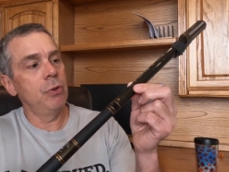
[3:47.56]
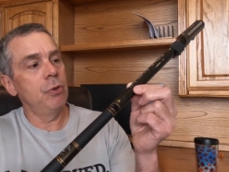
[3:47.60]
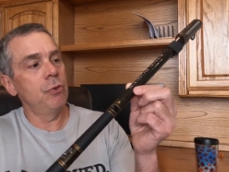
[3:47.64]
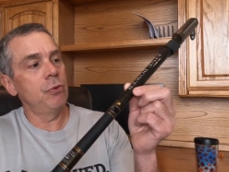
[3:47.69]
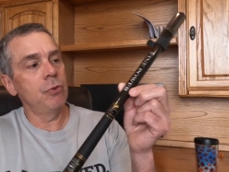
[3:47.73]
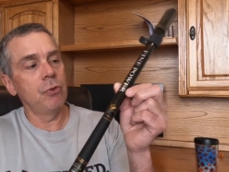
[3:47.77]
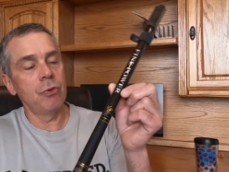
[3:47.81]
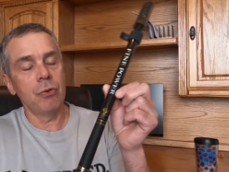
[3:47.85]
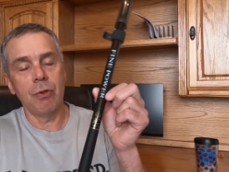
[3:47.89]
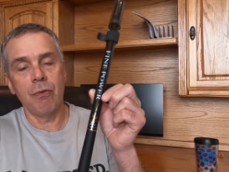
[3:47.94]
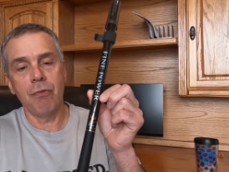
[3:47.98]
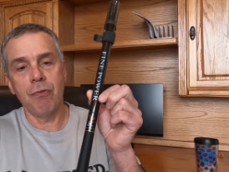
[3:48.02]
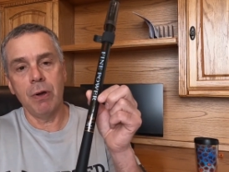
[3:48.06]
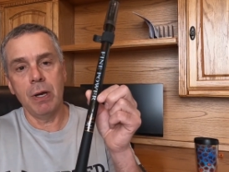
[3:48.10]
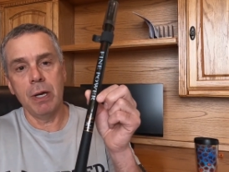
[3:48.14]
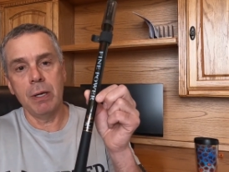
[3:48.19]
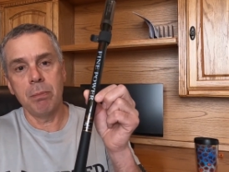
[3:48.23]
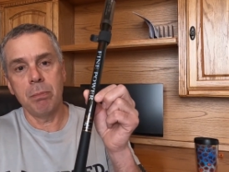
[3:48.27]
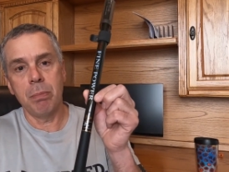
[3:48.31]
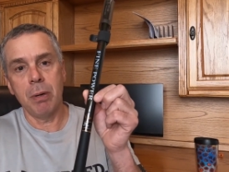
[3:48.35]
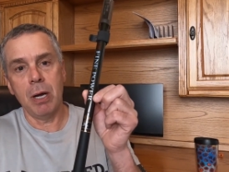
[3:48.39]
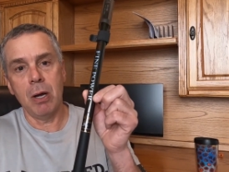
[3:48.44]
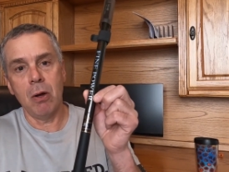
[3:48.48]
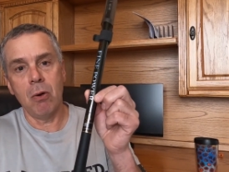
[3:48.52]
this is the
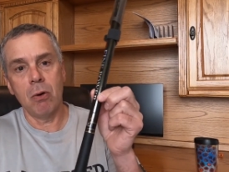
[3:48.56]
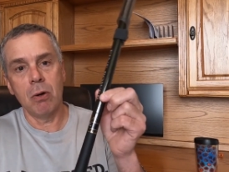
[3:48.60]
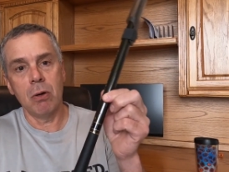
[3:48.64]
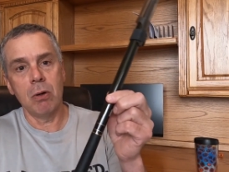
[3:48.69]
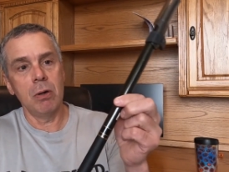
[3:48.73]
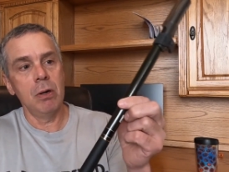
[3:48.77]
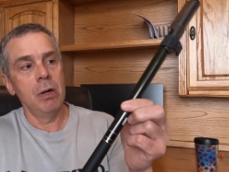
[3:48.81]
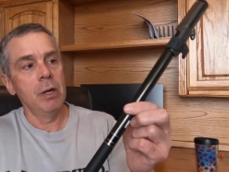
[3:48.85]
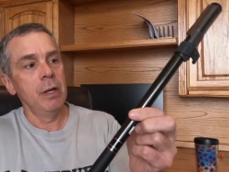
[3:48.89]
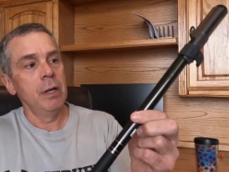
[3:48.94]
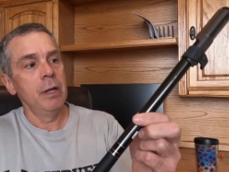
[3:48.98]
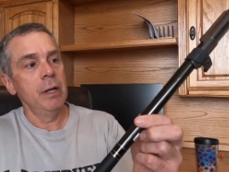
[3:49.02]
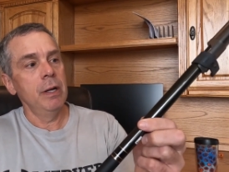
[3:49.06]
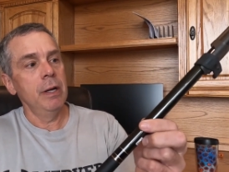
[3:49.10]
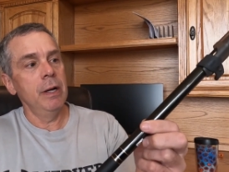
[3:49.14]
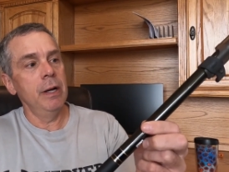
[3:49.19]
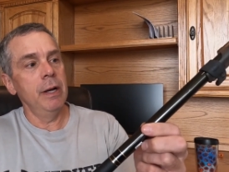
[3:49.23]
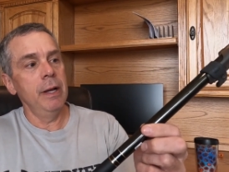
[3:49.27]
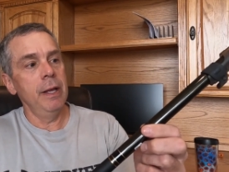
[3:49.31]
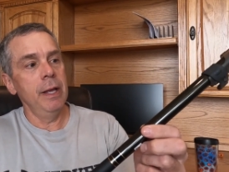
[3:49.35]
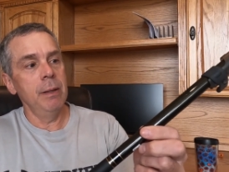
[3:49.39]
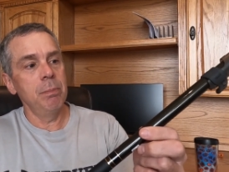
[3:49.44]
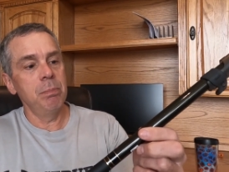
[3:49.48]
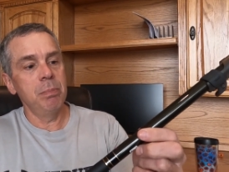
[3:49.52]
Fine Power
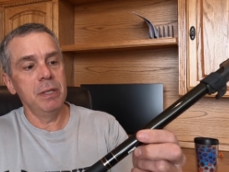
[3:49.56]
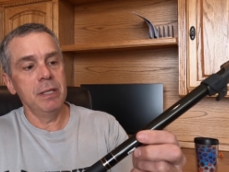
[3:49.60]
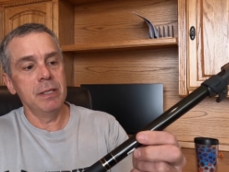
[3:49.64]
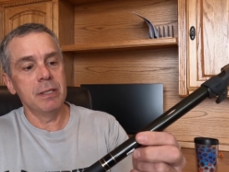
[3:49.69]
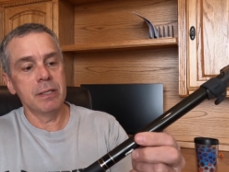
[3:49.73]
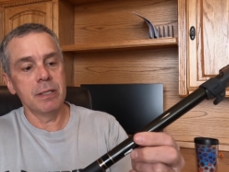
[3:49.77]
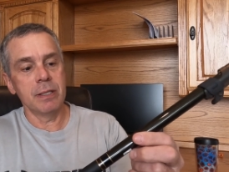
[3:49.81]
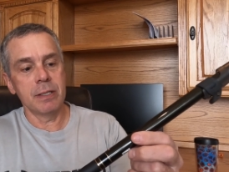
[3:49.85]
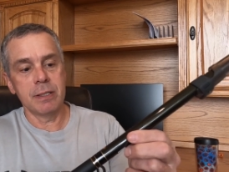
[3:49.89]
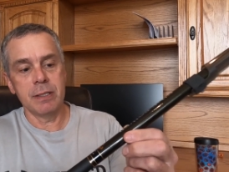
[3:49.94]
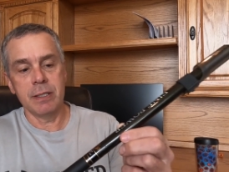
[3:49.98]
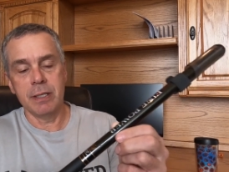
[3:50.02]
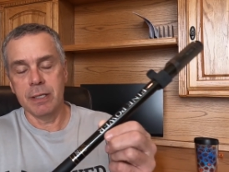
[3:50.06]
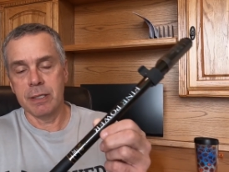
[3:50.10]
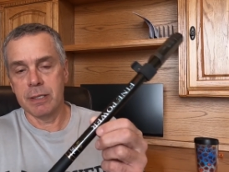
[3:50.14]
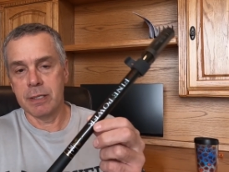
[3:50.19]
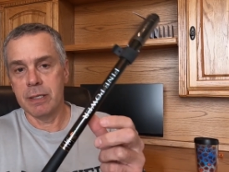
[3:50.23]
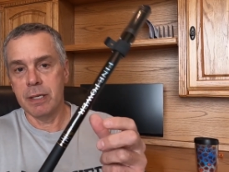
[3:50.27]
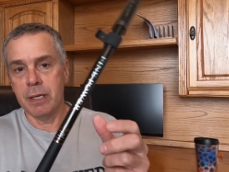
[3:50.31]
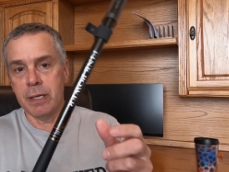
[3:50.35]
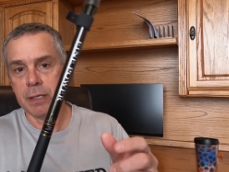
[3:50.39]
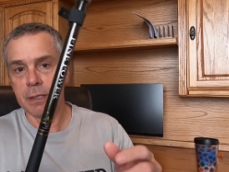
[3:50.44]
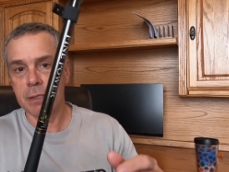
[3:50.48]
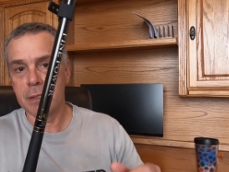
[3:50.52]

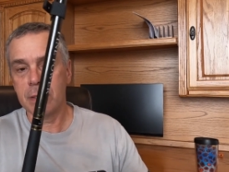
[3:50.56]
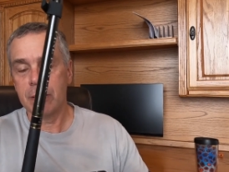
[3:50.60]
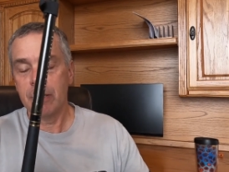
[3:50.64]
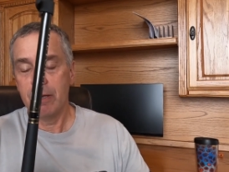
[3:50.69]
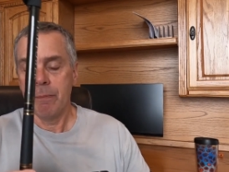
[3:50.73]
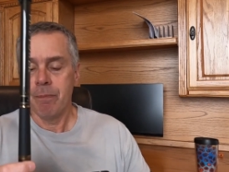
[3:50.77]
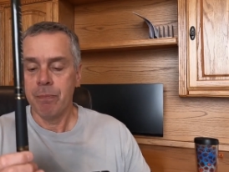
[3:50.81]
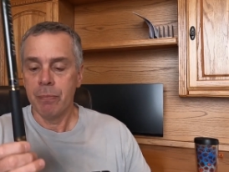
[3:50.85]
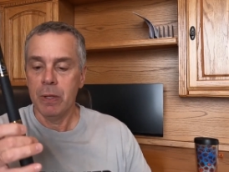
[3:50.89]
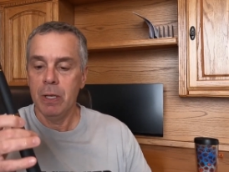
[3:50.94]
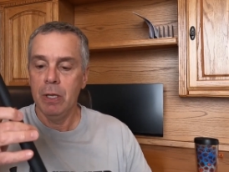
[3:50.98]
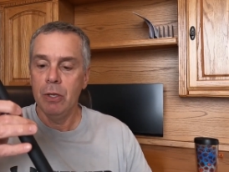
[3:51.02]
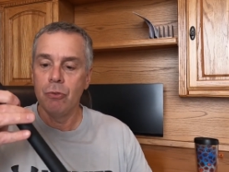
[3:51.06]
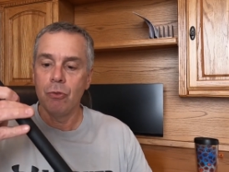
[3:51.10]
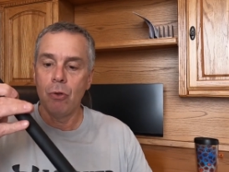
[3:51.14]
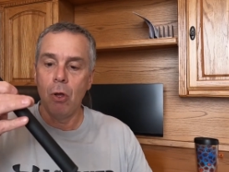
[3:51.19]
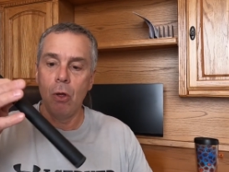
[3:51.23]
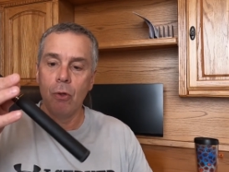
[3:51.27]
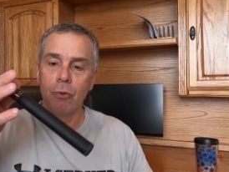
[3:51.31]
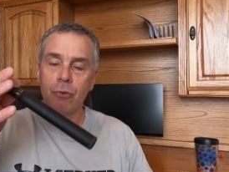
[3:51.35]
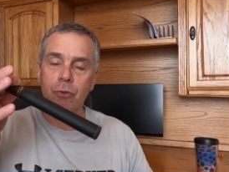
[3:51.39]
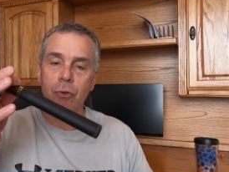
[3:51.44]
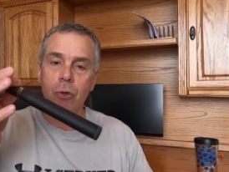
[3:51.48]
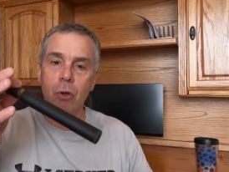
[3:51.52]
MP66 uh, is
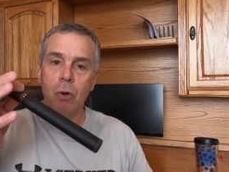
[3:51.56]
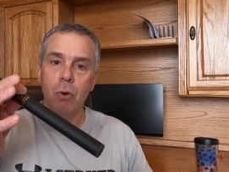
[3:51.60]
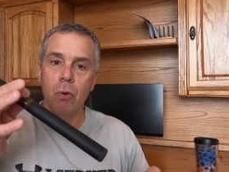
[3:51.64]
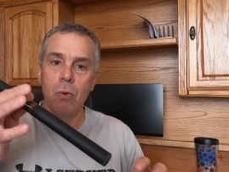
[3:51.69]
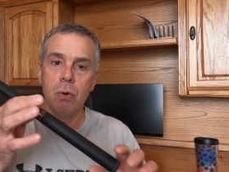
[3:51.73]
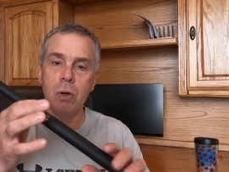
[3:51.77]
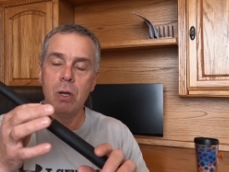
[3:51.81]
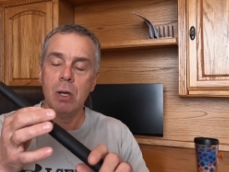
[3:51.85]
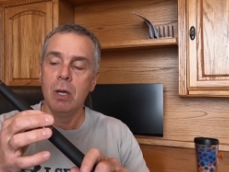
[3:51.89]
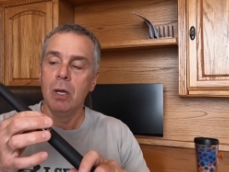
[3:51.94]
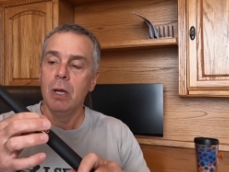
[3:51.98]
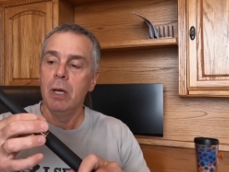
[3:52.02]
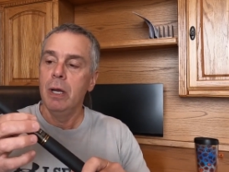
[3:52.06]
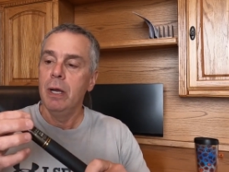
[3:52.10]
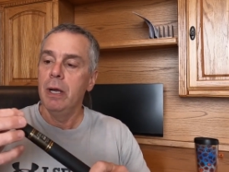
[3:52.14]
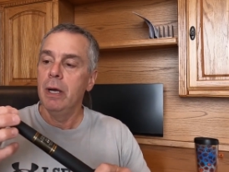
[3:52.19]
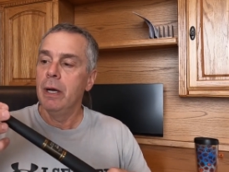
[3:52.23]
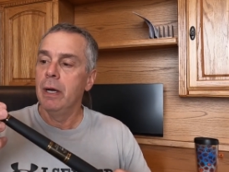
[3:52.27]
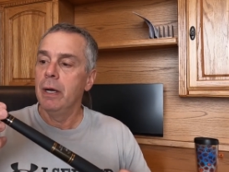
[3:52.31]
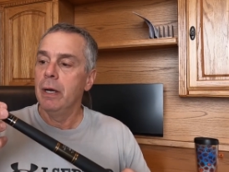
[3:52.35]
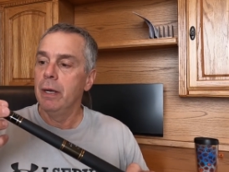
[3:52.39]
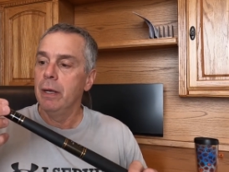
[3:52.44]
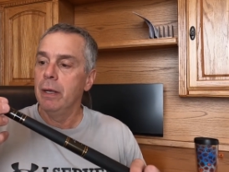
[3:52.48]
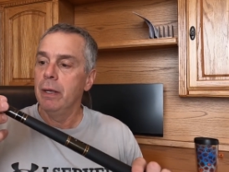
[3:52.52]
also
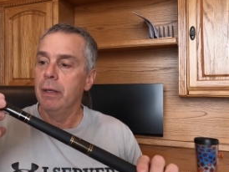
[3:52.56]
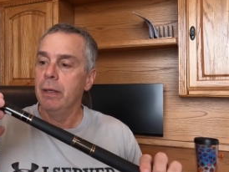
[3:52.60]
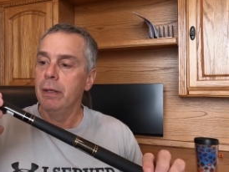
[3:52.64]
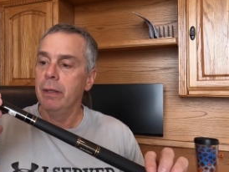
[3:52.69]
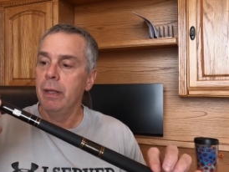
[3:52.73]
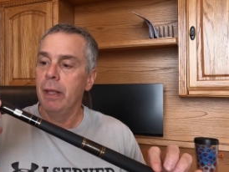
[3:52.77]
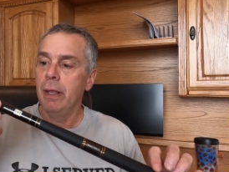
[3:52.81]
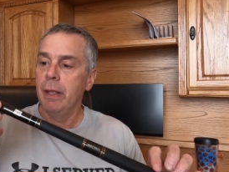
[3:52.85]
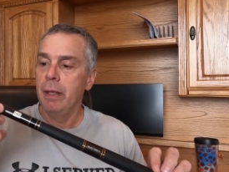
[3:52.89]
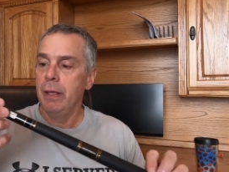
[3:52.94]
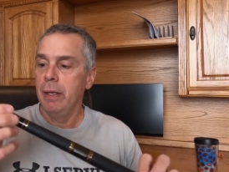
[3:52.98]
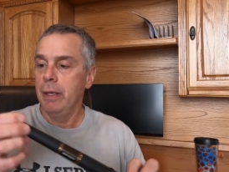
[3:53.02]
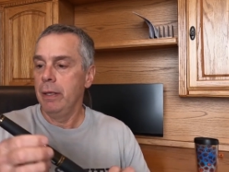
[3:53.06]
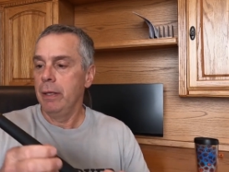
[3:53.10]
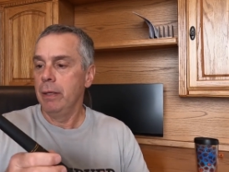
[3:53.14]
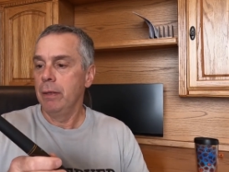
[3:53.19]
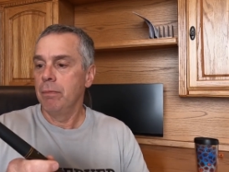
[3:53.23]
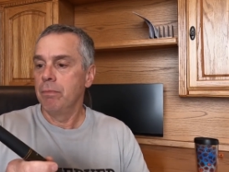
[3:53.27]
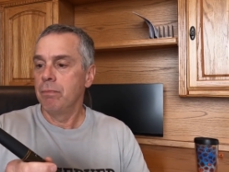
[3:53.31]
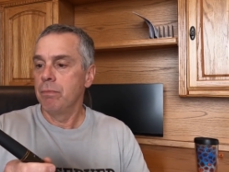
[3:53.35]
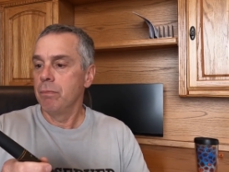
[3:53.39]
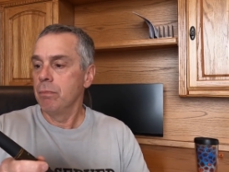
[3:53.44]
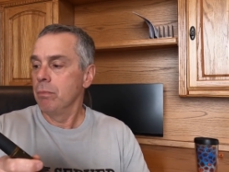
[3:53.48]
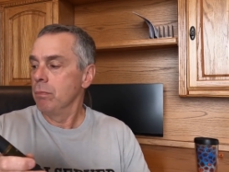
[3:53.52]
uh,
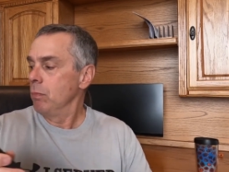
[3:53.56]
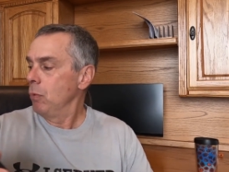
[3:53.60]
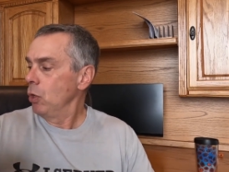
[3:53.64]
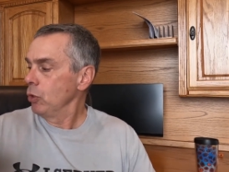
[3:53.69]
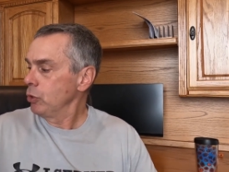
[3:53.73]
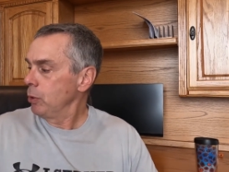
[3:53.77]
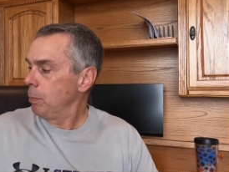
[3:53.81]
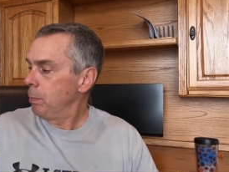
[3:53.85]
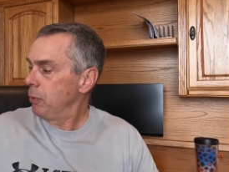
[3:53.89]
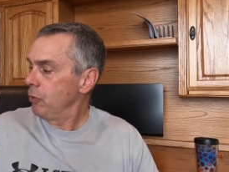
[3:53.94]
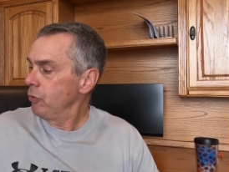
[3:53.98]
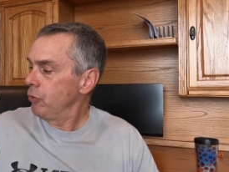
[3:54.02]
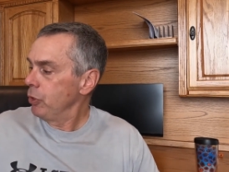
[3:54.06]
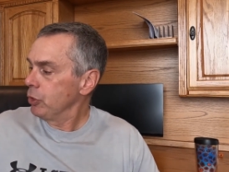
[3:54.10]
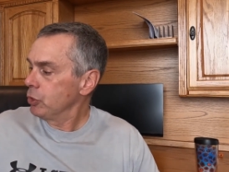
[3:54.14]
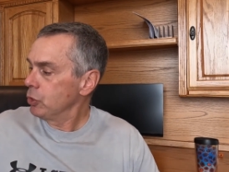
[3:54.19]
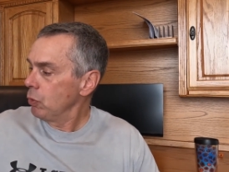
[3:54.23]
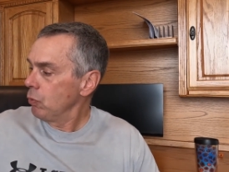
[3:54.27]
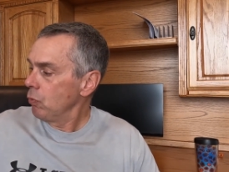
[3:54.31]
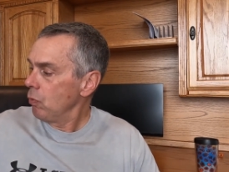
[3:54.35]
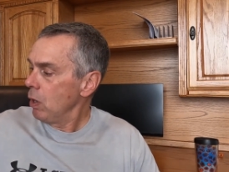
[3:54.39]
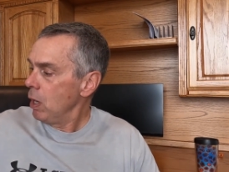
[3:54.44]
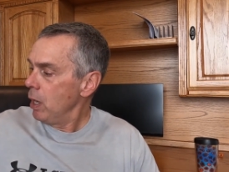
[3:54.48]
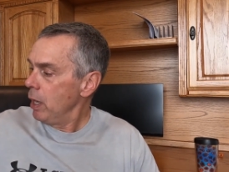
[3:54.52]
a
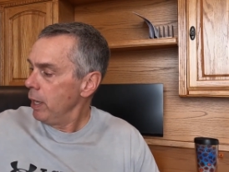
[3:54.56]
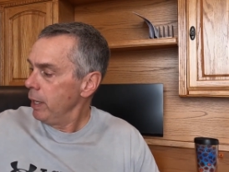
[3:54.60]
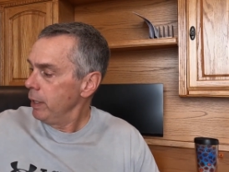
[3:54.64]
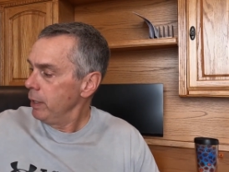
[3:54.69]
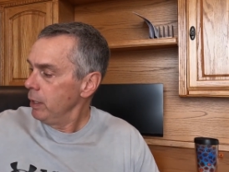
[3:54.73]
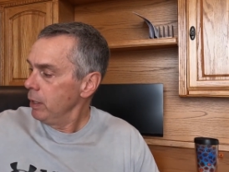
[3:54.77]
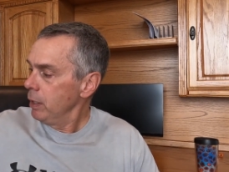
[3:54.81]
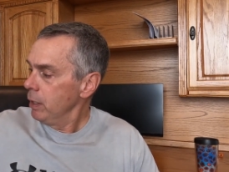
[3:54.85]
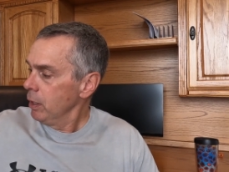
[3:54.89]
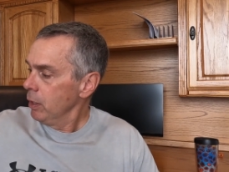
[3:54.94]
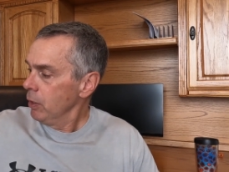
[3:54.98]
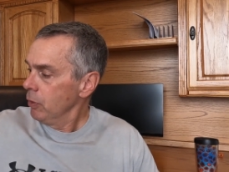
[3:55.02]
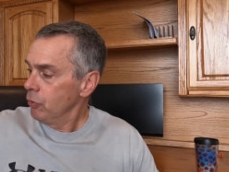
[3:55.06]
multi-position rod.